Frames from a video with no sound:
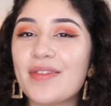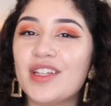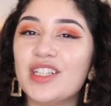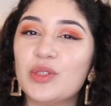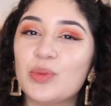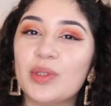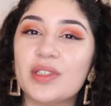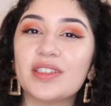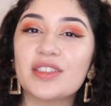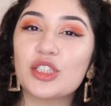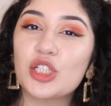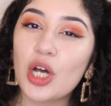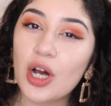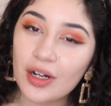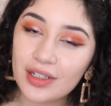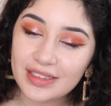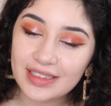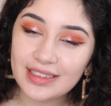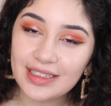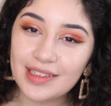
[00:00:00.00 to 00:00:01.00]
This was
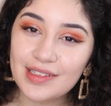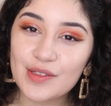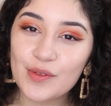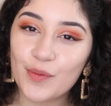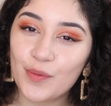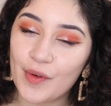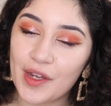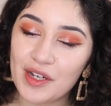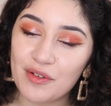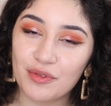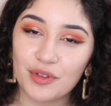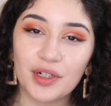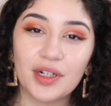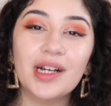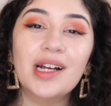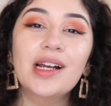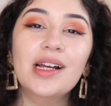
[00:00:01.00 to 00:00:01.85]
Tati's favorite